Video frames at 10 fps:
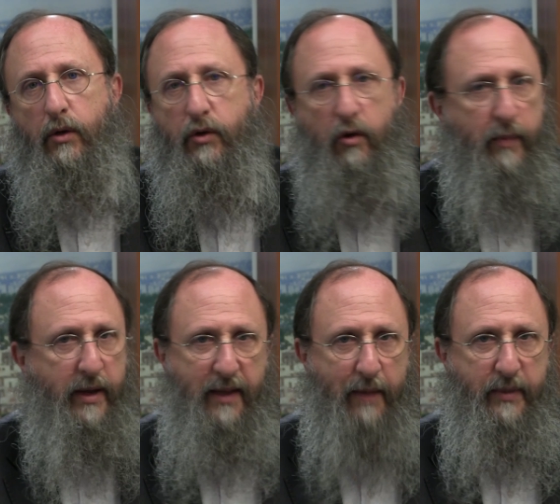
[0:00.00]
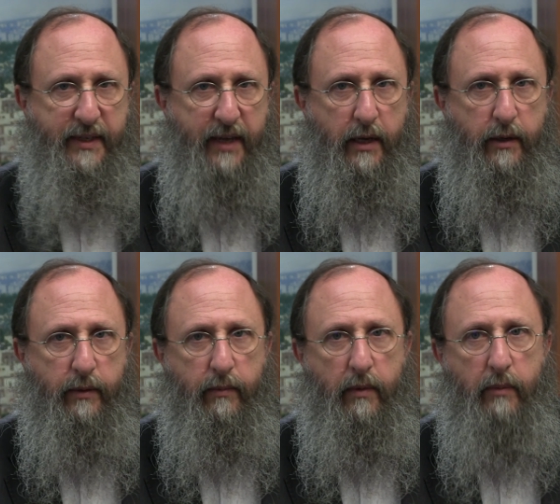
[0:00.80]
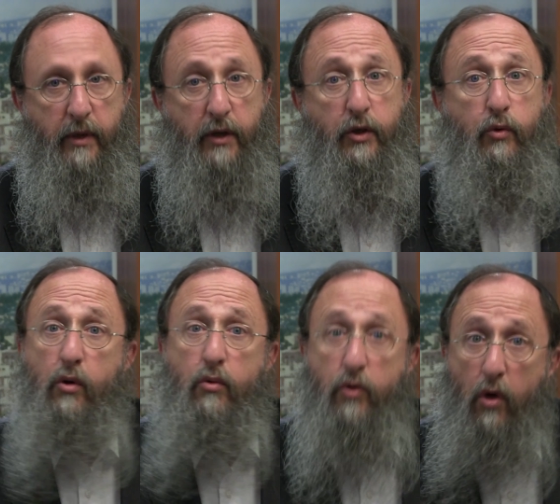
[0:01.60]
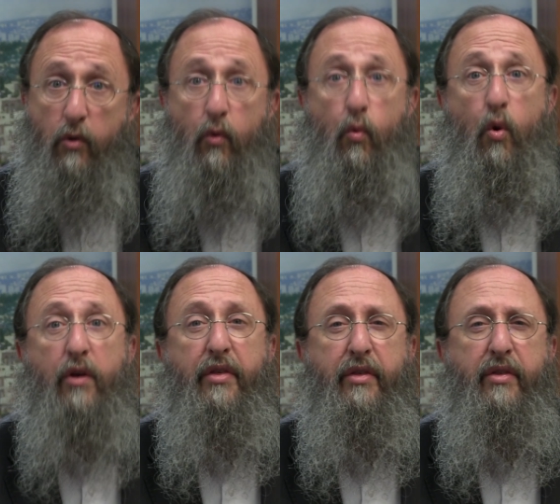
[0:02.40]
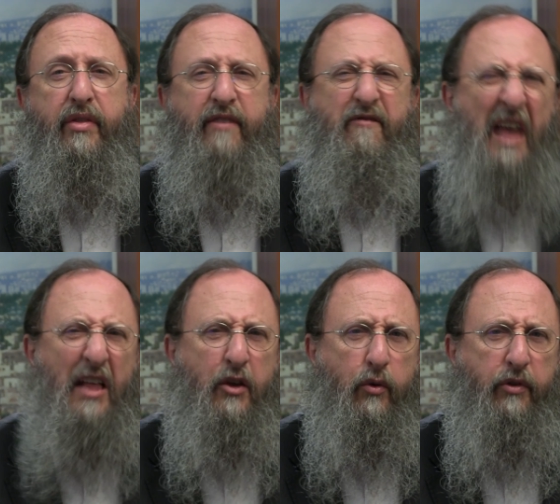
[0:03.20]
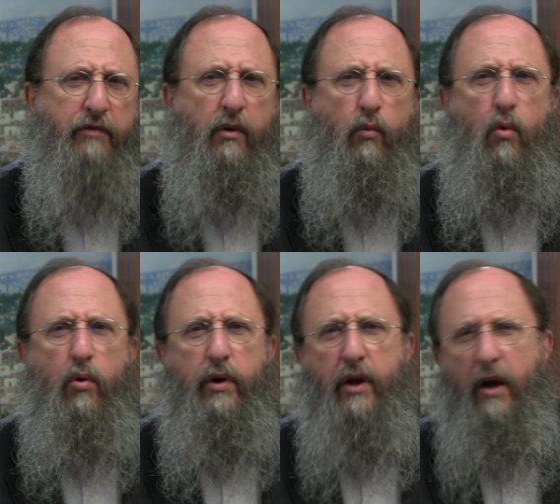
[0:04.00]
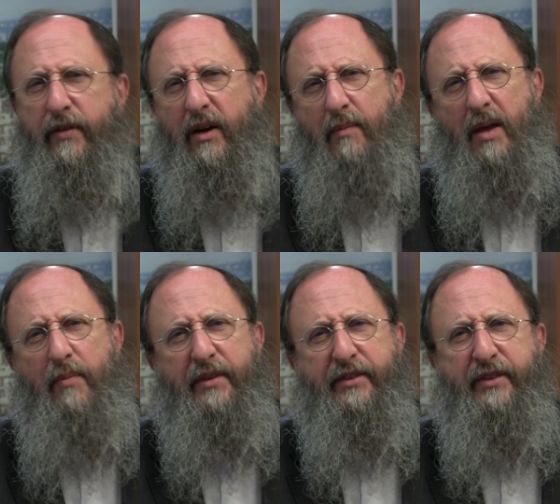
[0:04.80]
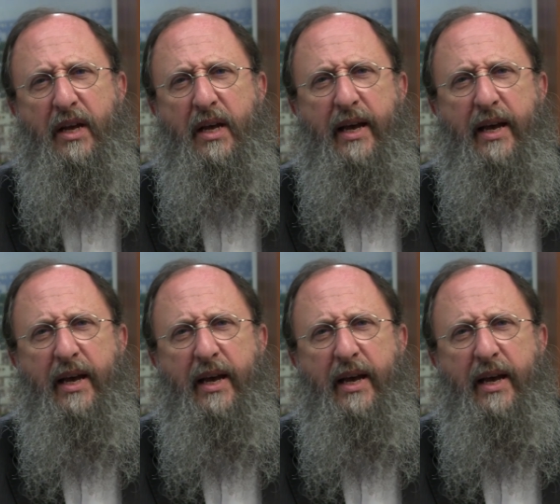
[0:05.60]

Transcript: don't make that mistake, because you don't know the worth, the value, the reward of the commandments.